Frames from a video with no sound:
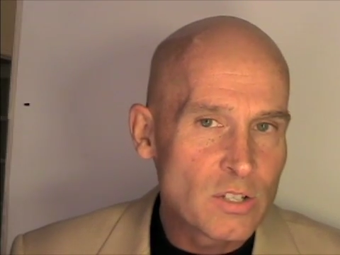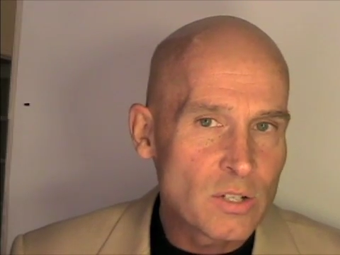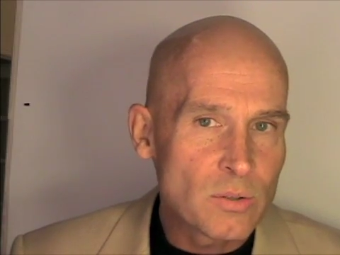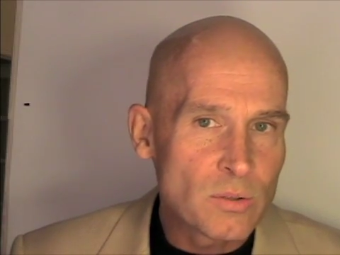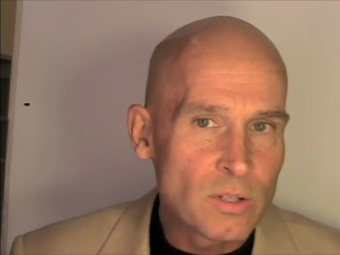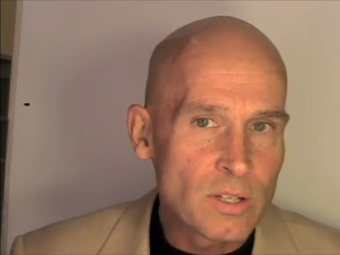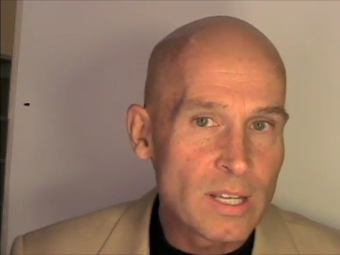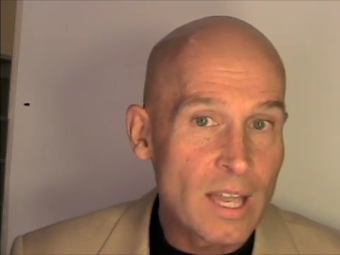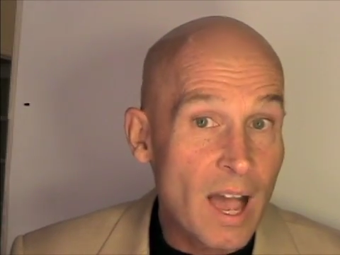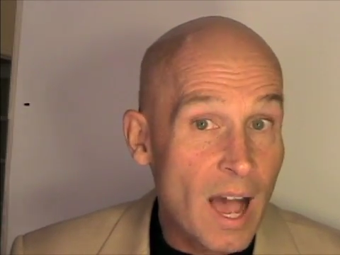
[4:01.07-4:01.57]
to
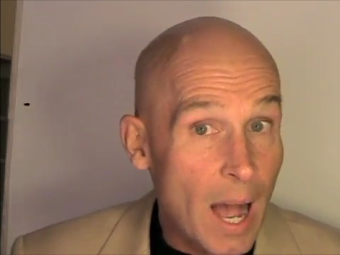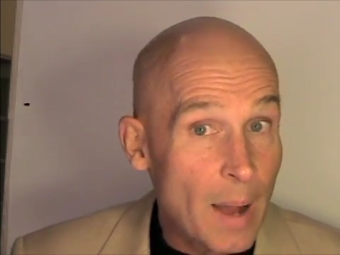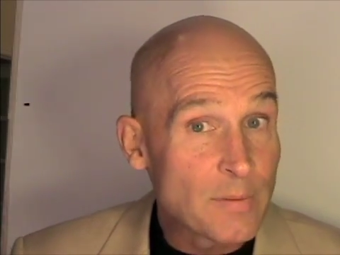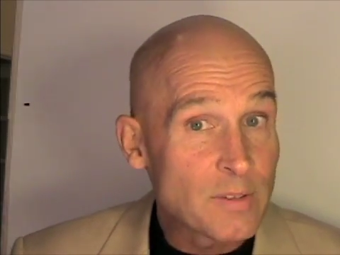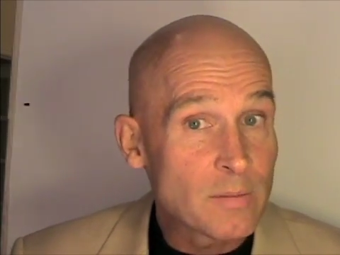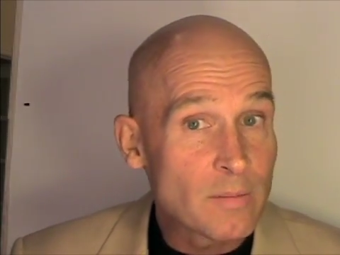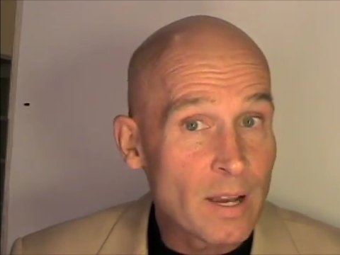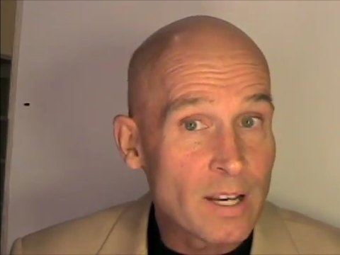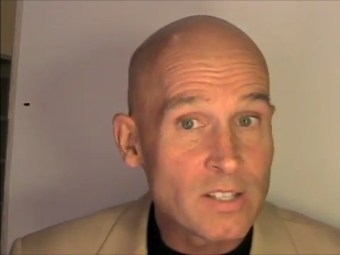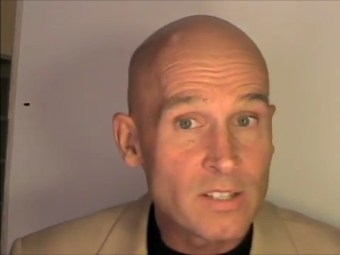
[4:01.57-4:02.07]
really
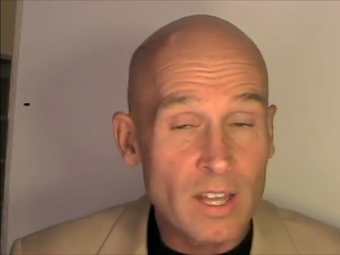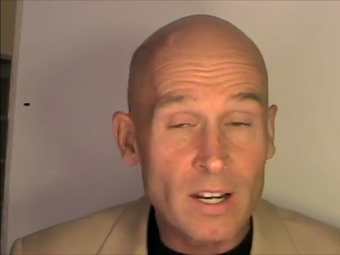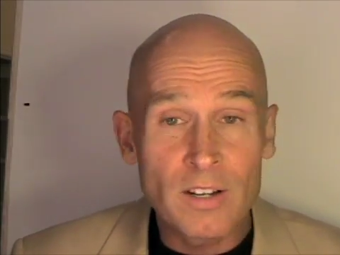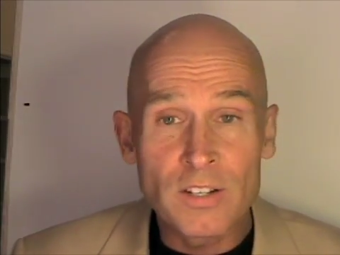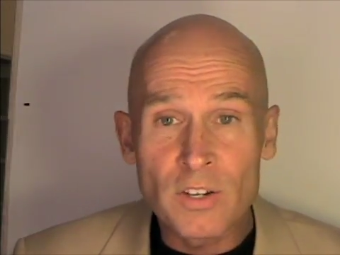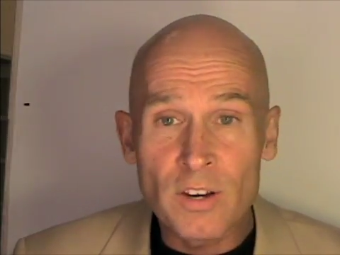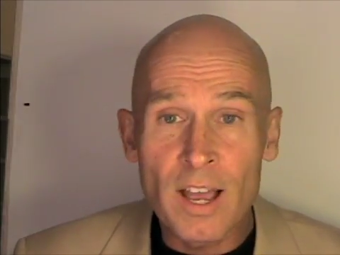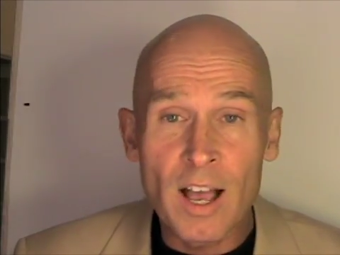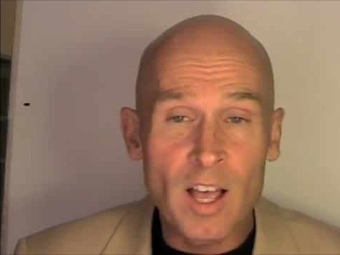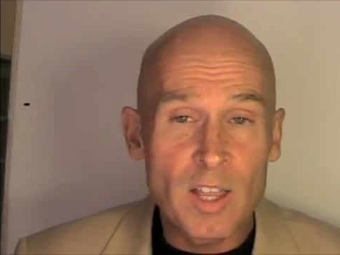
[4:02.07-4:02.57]
optimize not
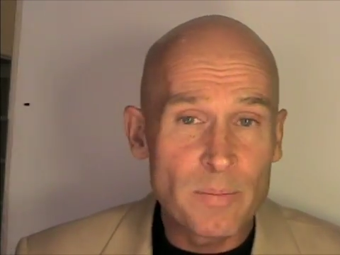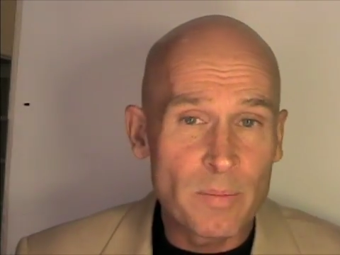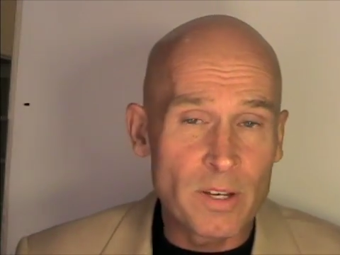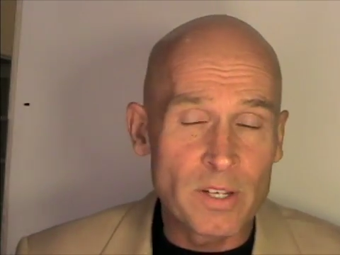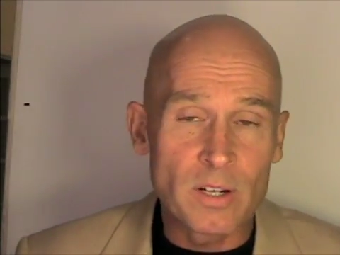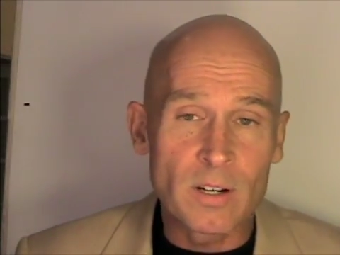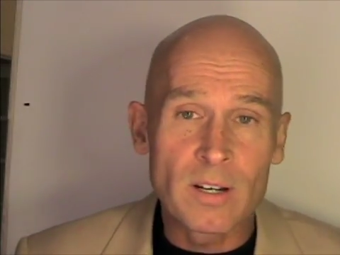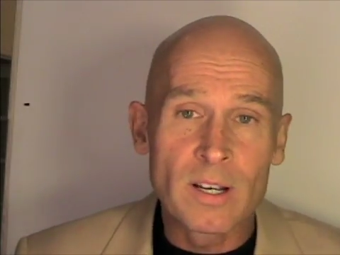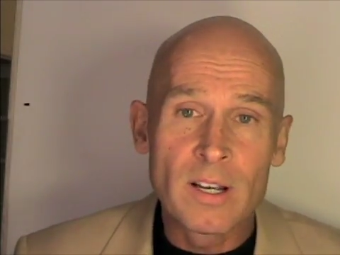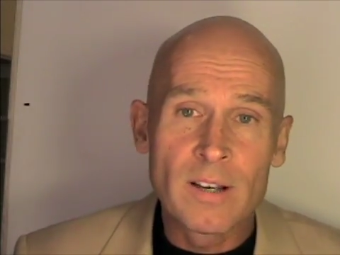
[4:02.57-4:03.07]
only your health,
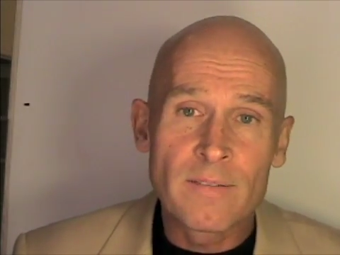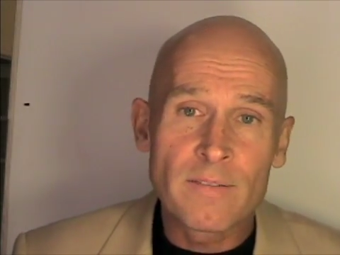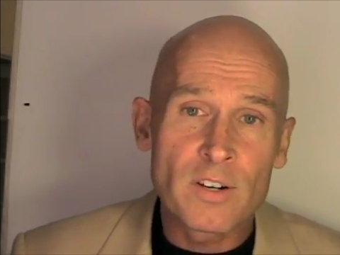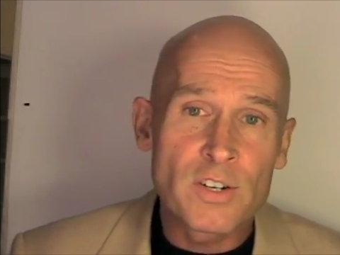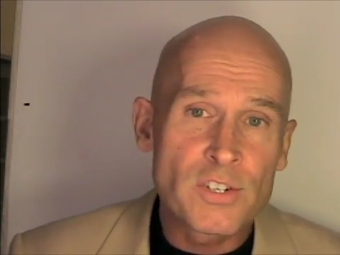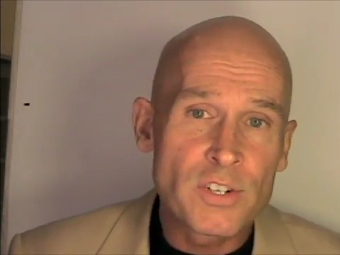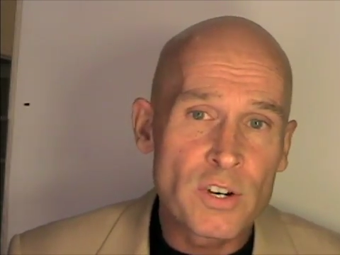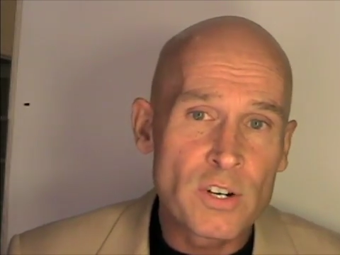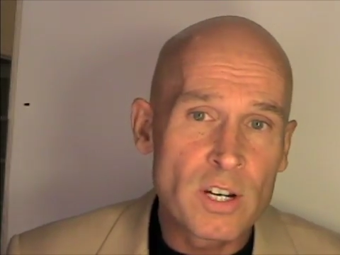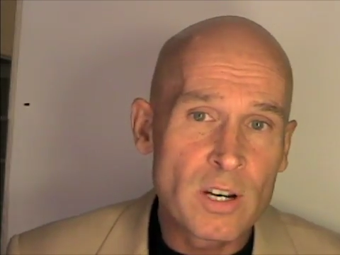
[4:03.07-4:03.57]
but your for
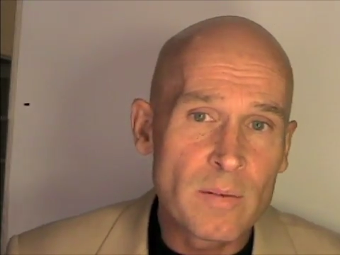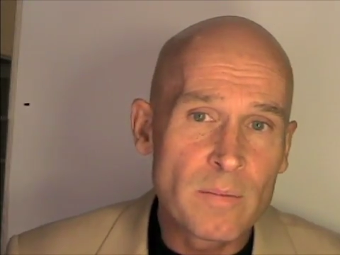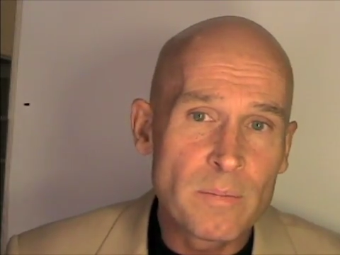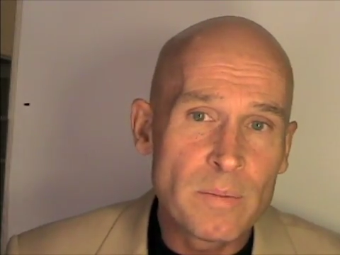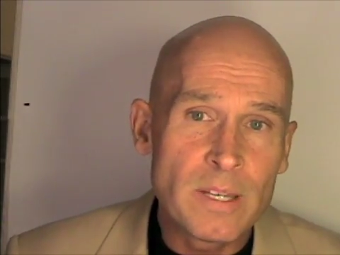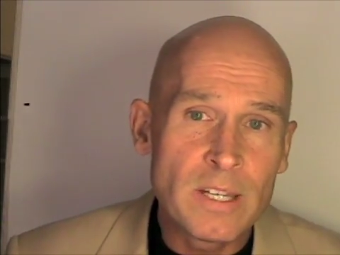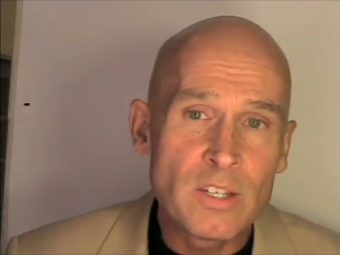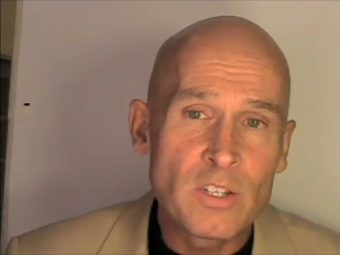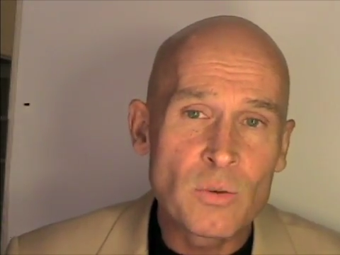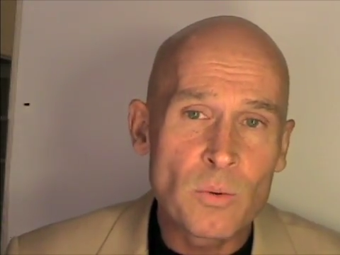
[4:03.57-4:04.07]
sure your
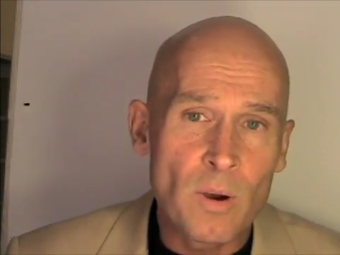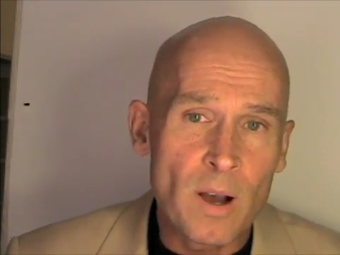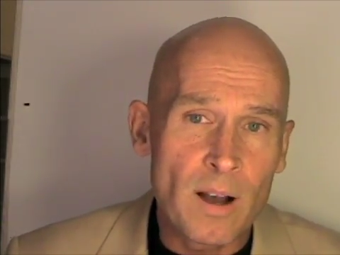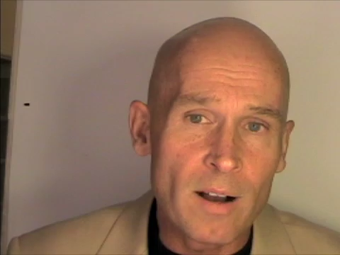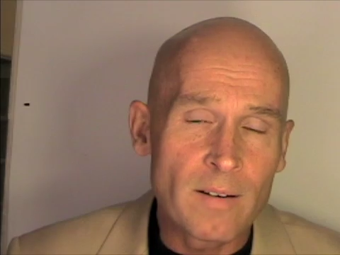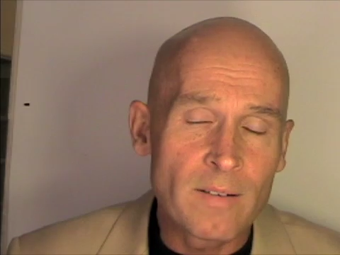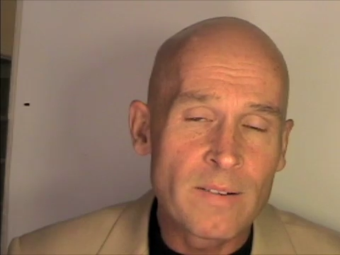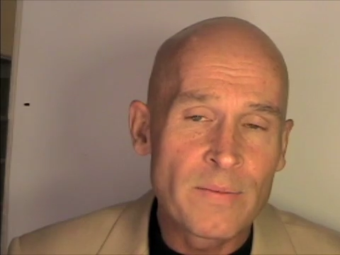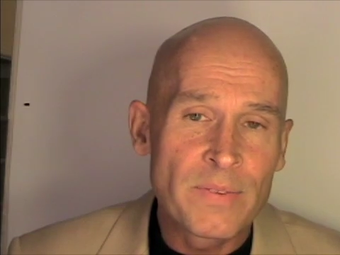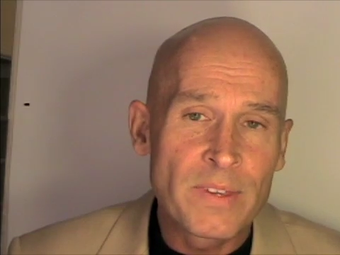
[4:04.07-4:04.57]

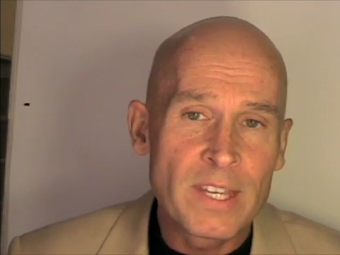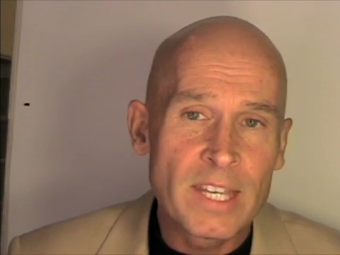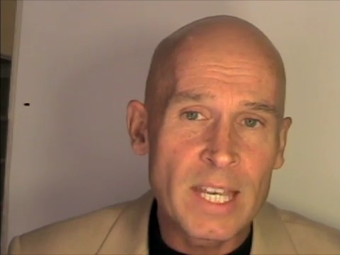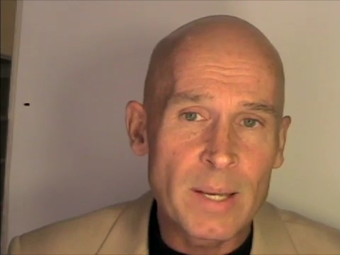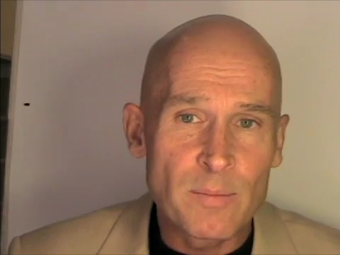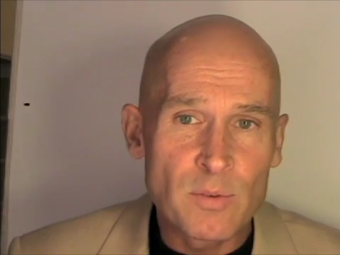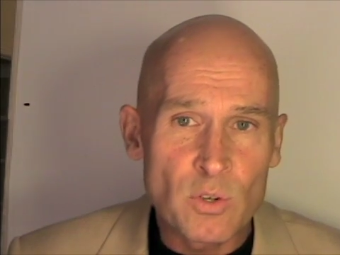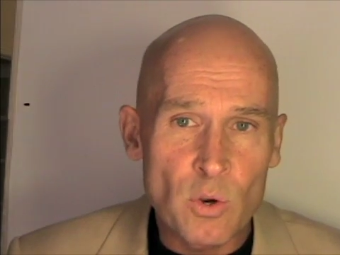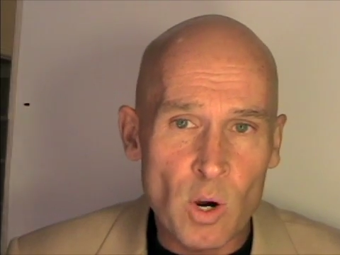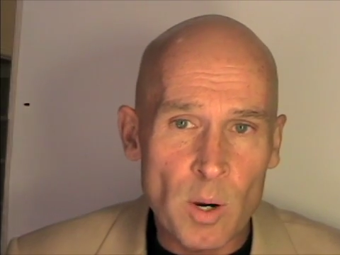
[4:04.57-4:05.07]
B12
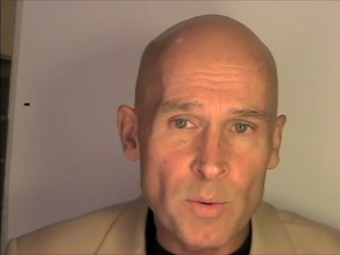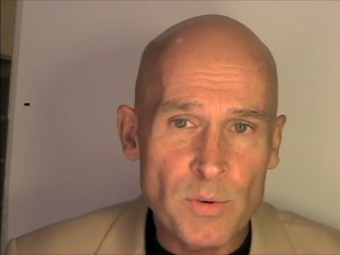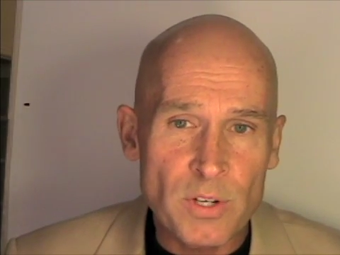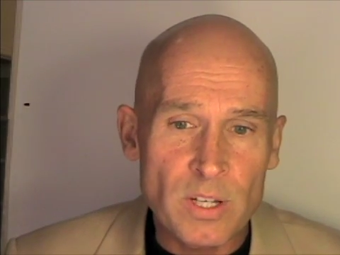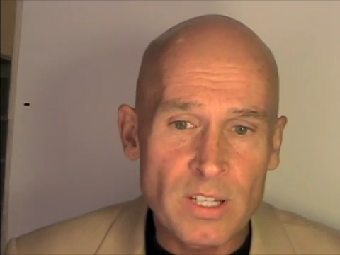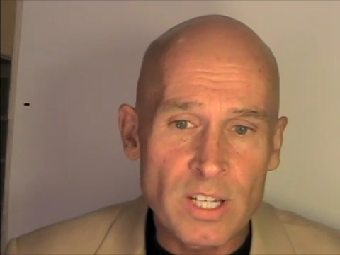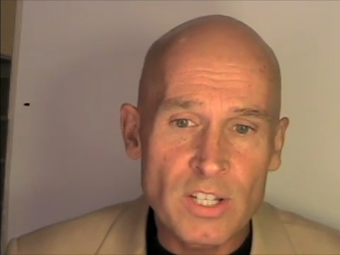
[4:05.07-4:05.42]
absorption.